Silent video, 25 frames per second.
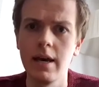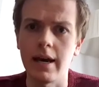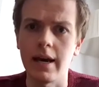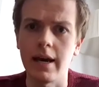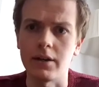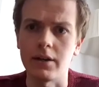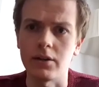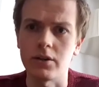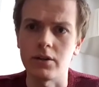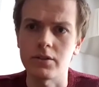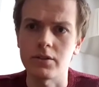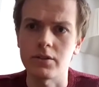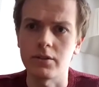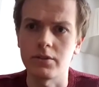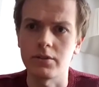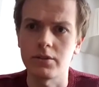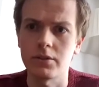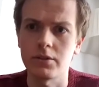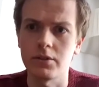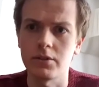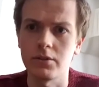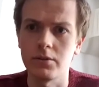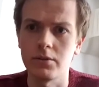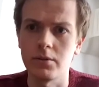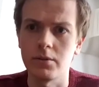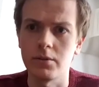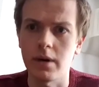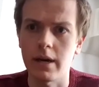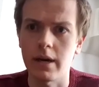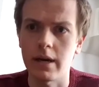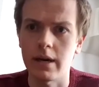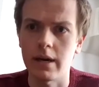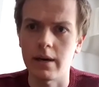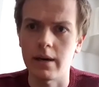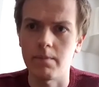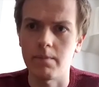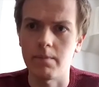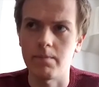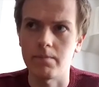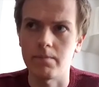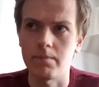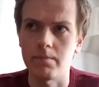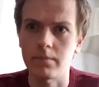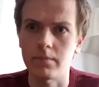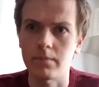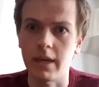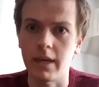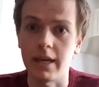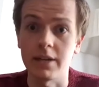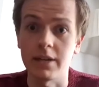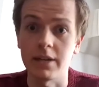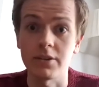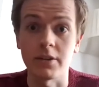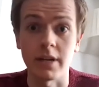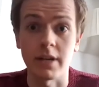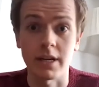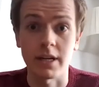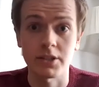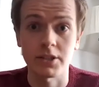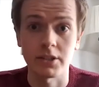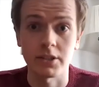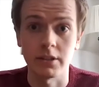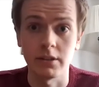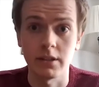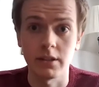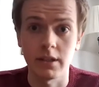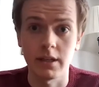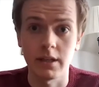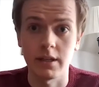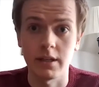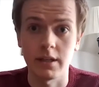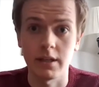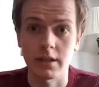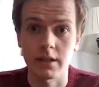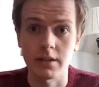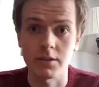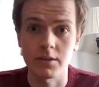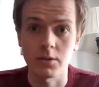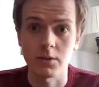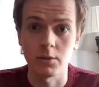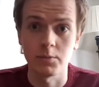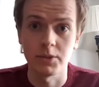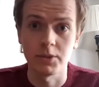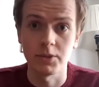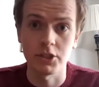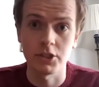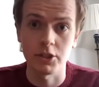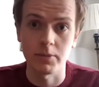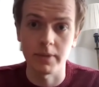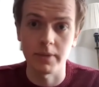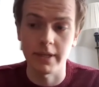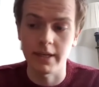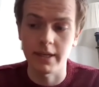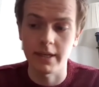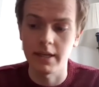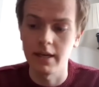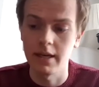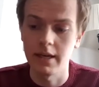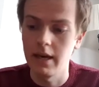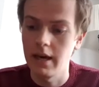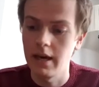and also to international in Neckarsulm in Germany